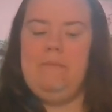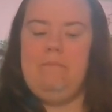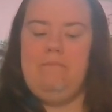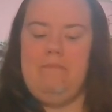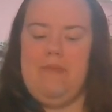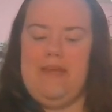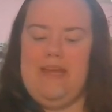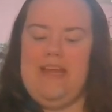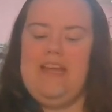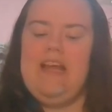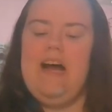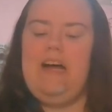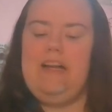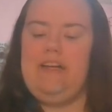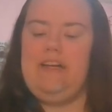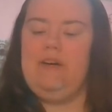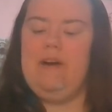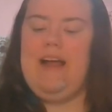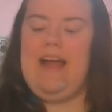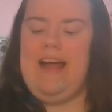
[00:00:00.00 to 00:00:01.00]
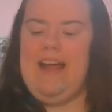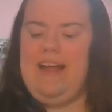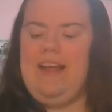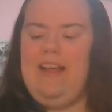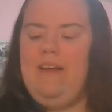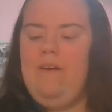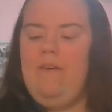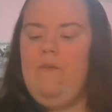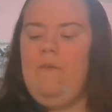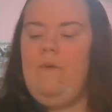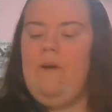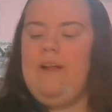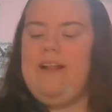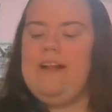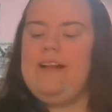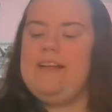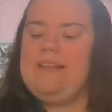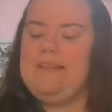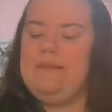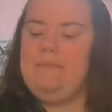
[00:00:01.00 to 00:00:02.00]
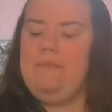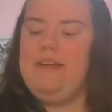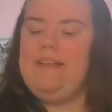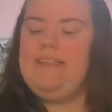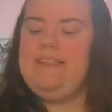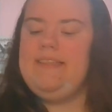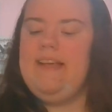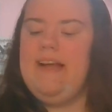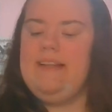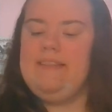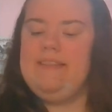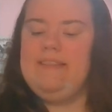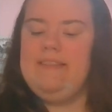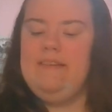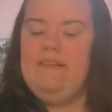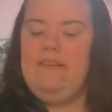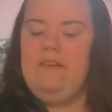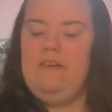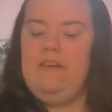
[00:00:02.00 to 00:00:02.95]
Me on your egg? Why, that doesn't make sense.